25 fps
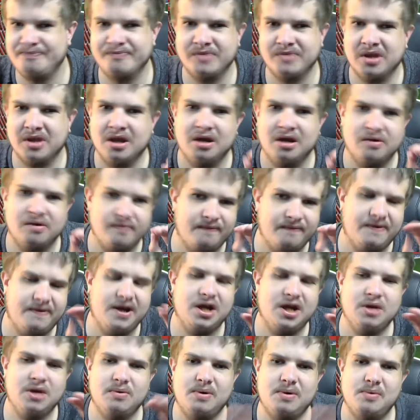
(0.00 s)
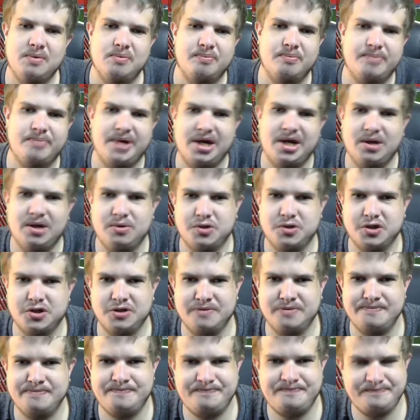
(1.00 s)
Further on, went with Belgium.
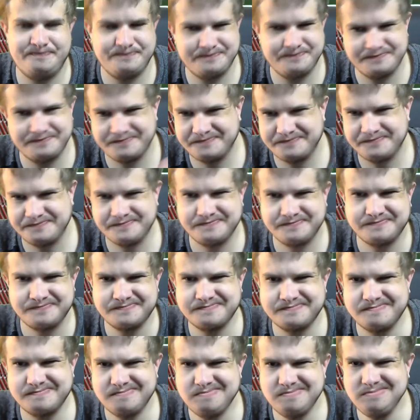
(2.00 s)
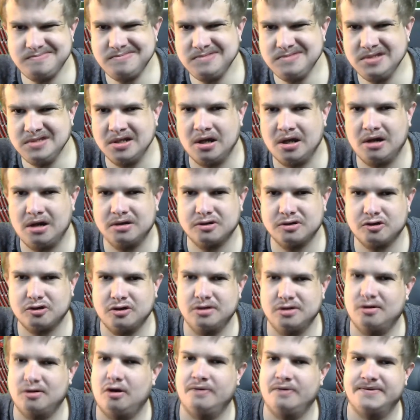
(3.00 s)
I
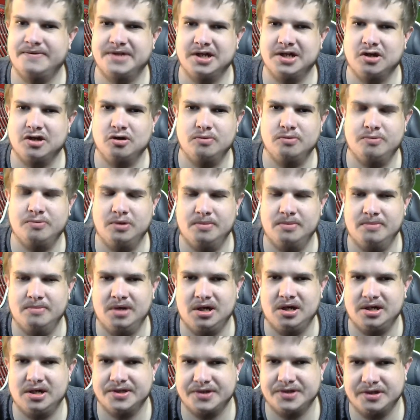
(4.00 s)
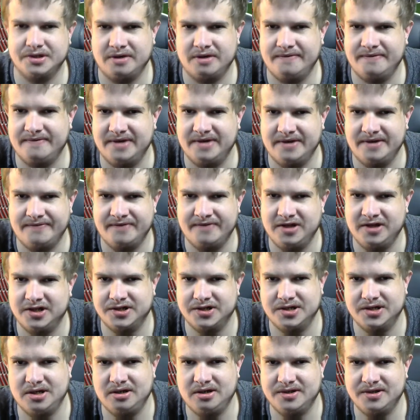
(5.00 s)
obviously could put them last. I don't think they finished
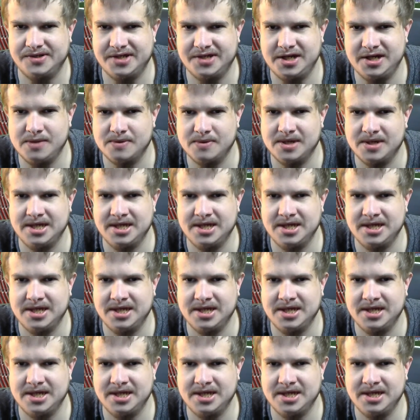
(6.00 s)
last anyway.